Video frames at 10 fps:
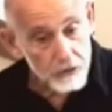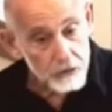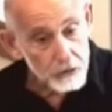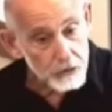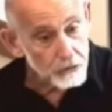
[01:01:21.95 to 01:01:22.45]

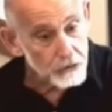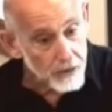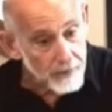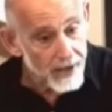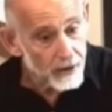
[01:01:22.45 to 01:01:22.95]
so
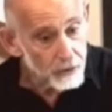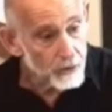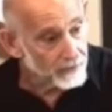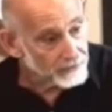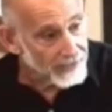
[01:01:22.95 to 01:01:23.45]
somehow you
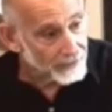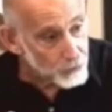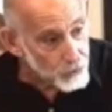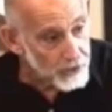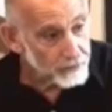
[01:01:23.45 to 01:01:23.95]
have to get
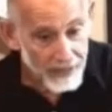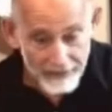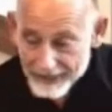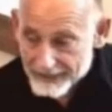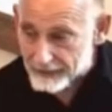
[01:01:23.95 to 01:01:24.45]
rid of that
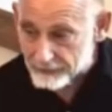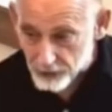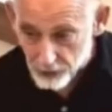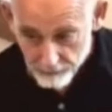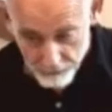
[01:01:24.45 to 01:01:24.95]
negative
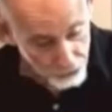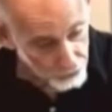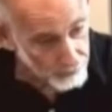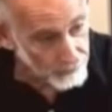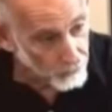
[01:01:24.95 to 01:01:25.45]
curvature
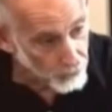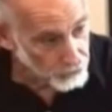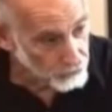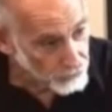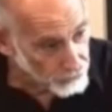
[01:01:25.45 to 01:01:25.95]
before
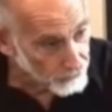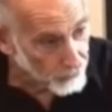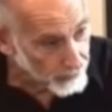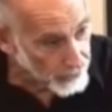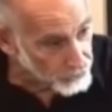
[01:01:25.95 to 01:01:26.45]
structure
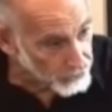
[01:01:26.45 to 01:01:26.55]
formation